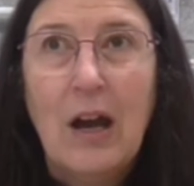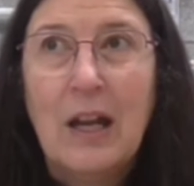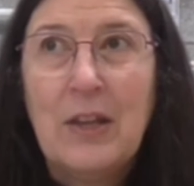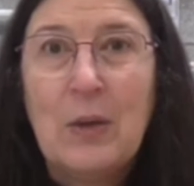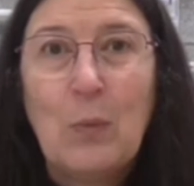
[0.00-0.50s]

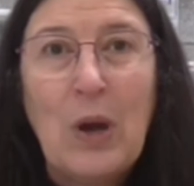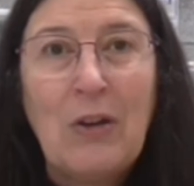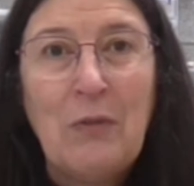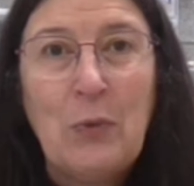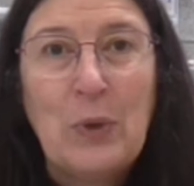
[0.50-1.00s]
I think
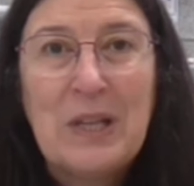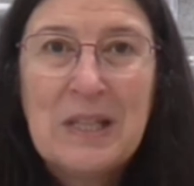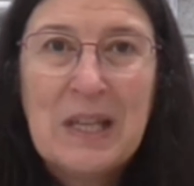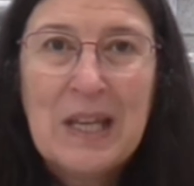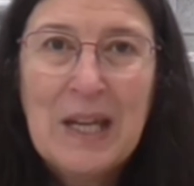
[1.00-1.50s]
wherever we
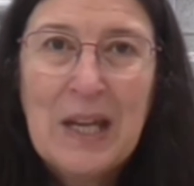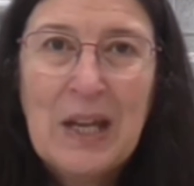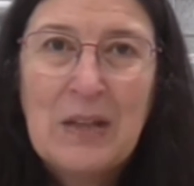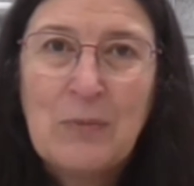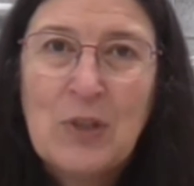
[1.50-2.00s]
see it,
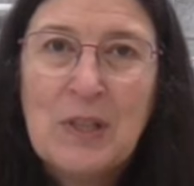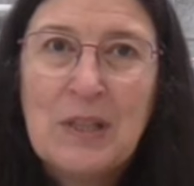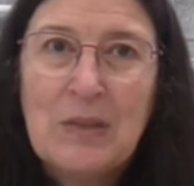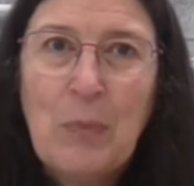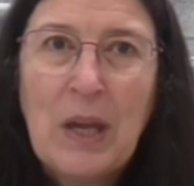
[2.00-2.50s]
it
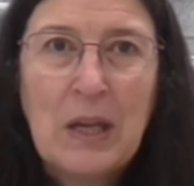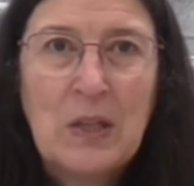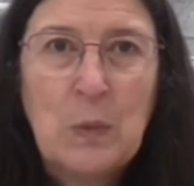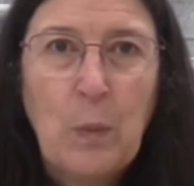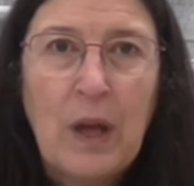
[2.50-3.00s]
just makes
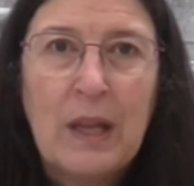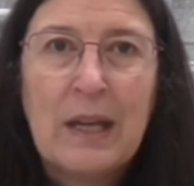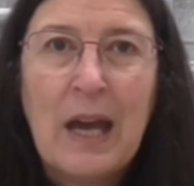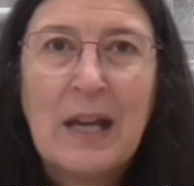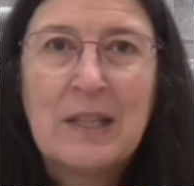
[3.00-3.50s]
us smile.
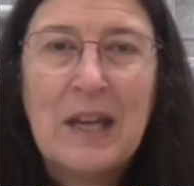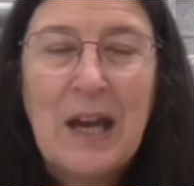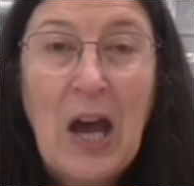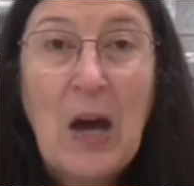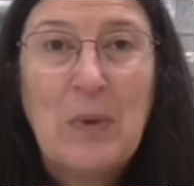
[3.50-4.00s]
It has
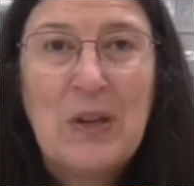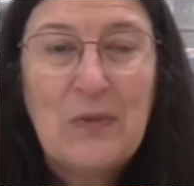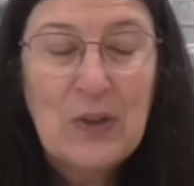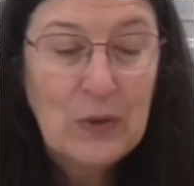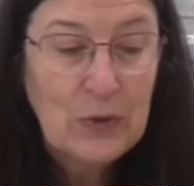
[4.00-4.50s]
a happy
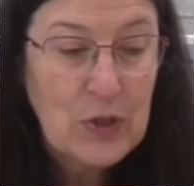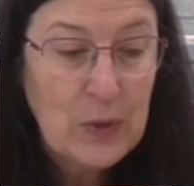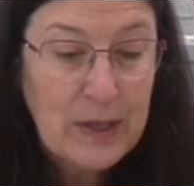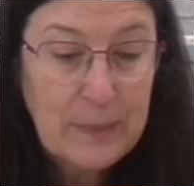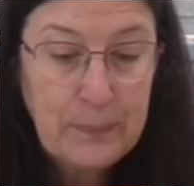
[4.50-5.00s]
feel
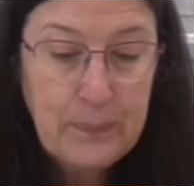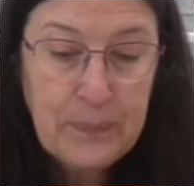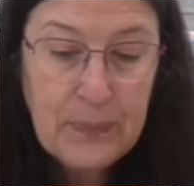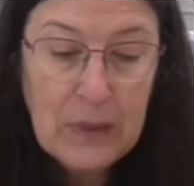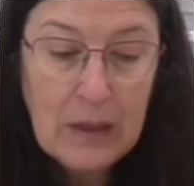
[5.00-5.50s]
to it.
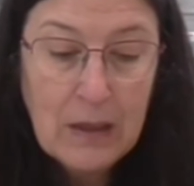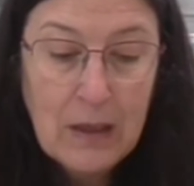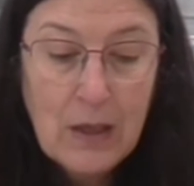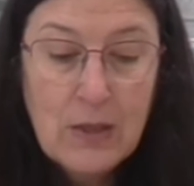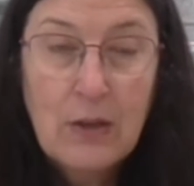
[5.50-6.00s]

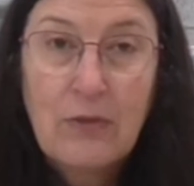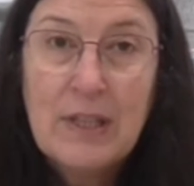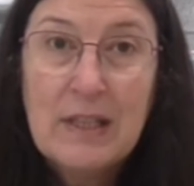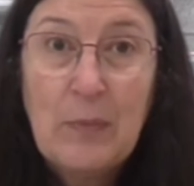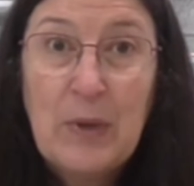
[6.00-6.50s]
So
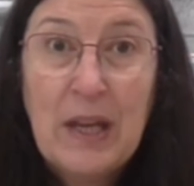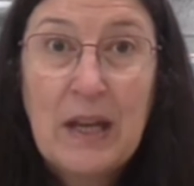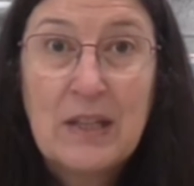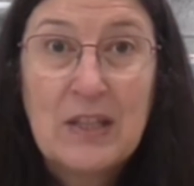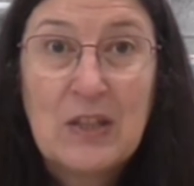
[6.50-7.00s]
recently I've been
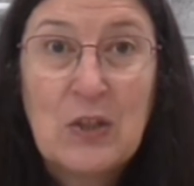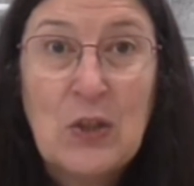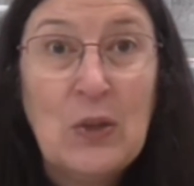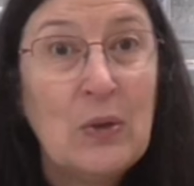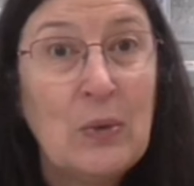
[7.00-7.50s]
asked
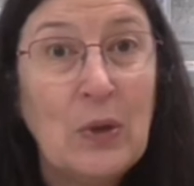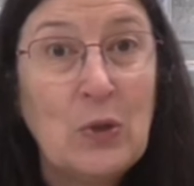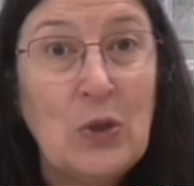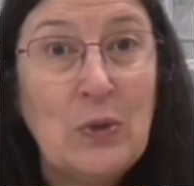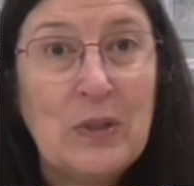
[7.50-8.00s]
to
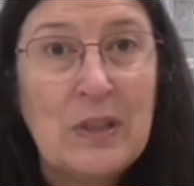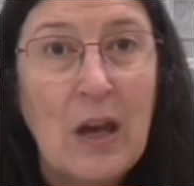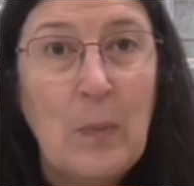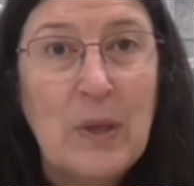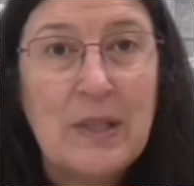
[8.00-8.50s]
do
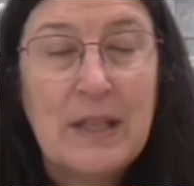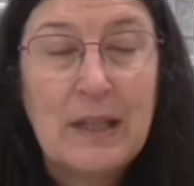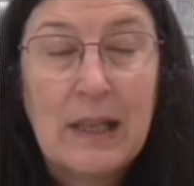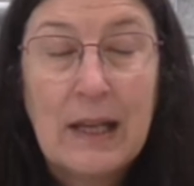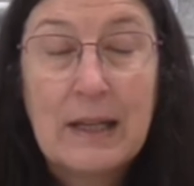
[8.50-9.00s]
a
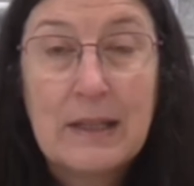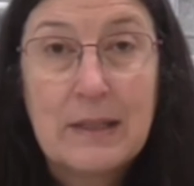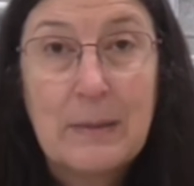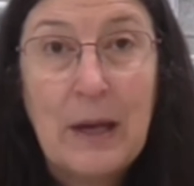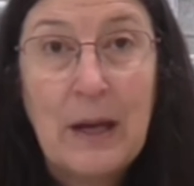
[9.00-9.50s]
bunting
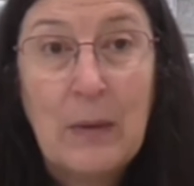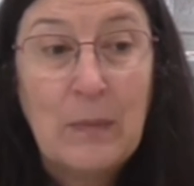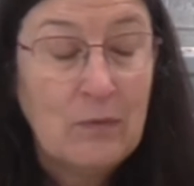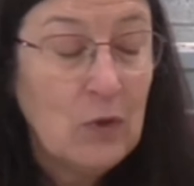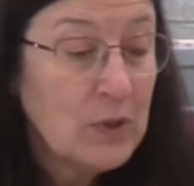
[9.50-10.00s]
class.
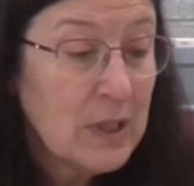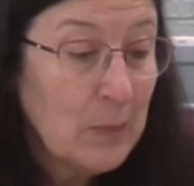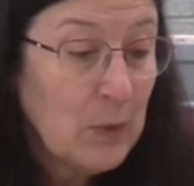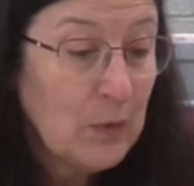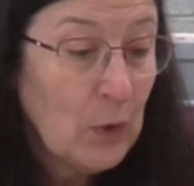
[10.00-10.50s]
I've not done
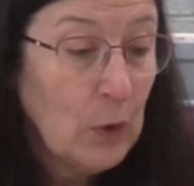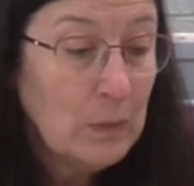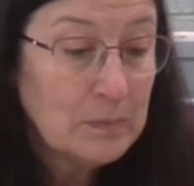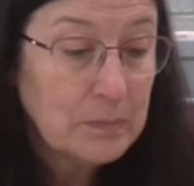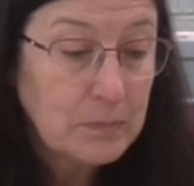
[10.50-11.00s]
it before.